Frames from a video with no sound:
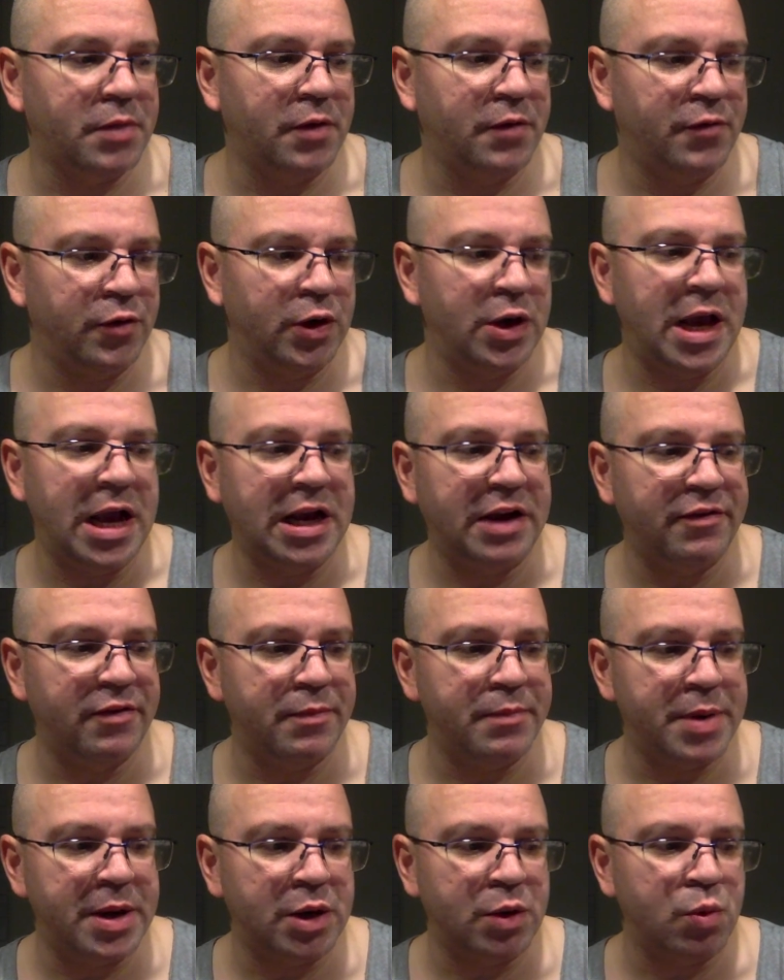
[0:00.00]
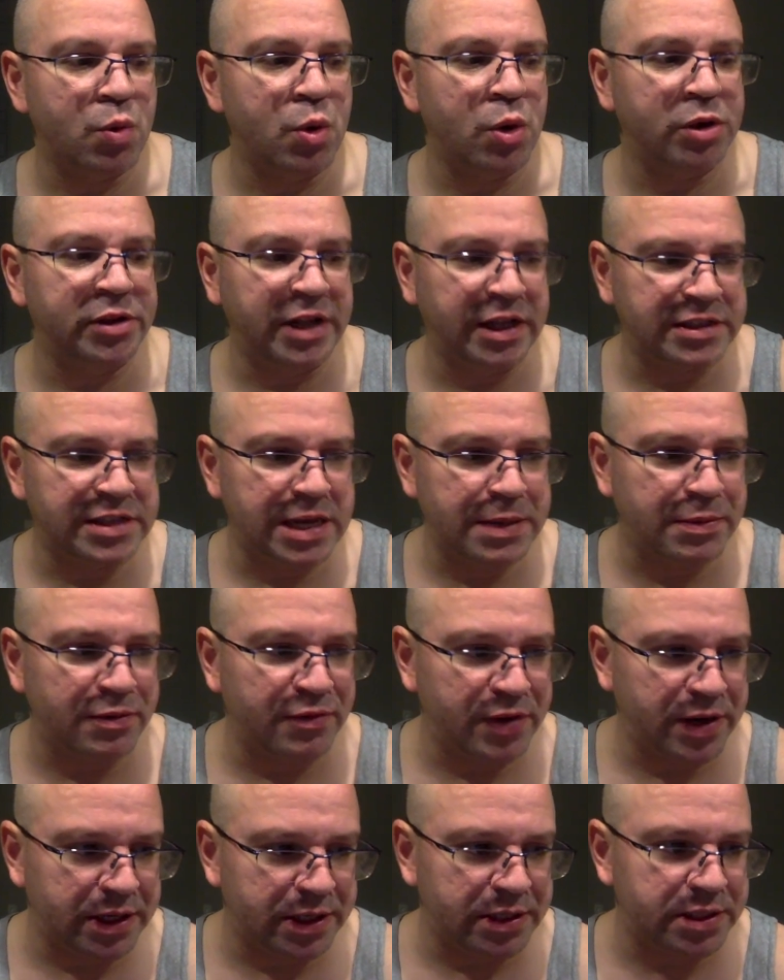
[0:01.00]
for lack of a better word, that type of
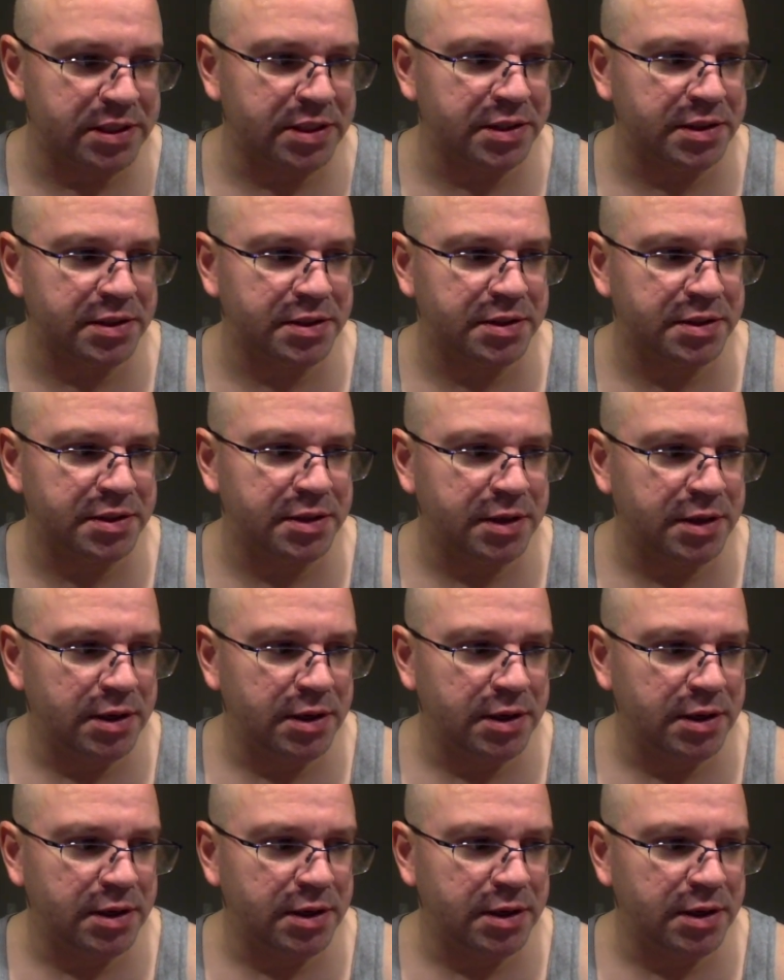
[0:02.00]
innocence.